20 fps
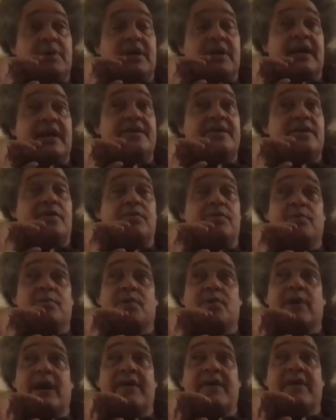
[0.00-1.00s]

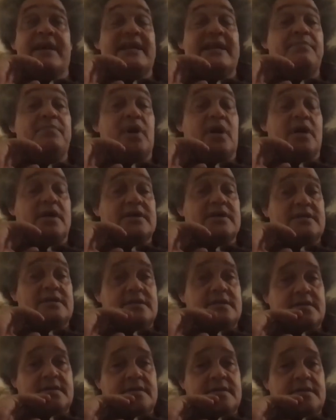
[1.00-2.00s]
relaxation.
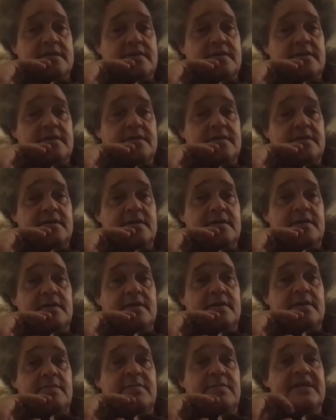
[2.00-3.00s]
It's
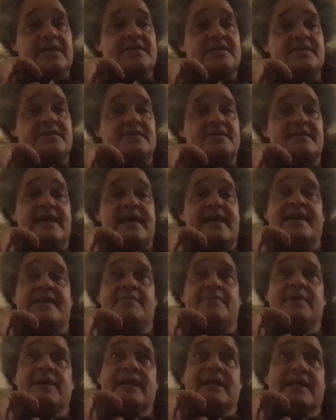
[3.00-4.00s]
intense, but I
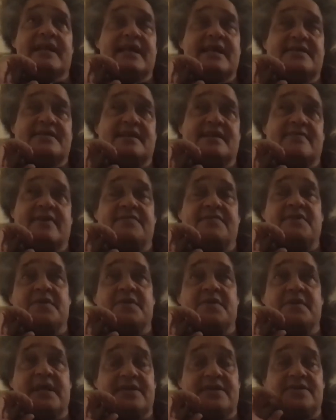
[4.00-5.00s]
don't require any
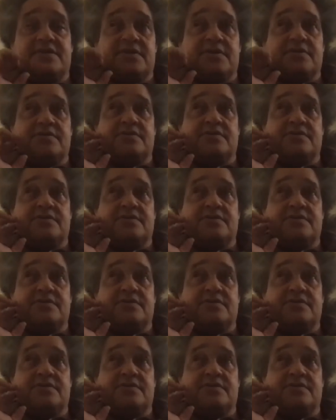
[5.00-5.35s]
books